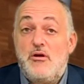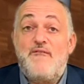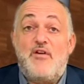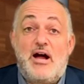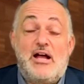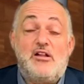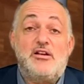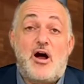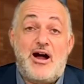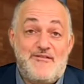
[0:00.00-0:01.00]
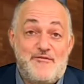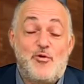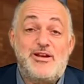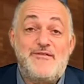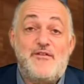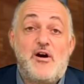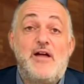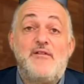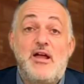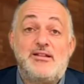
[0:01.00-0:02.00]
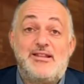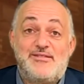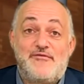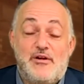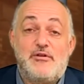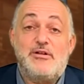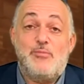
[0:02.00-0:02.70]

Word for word: file an I-485 at this very